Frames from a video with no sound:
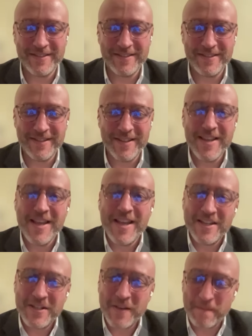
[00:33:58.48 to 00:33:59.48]
it's not our
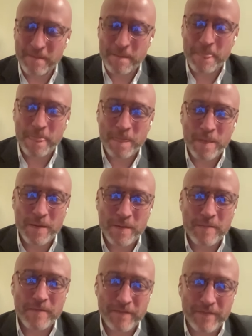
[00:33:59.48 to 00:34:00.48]
first rodeo. We need
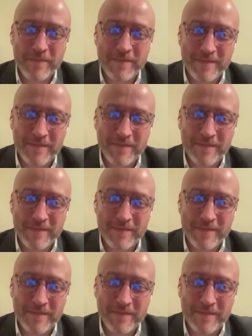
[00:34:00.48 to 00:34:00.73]
to remember this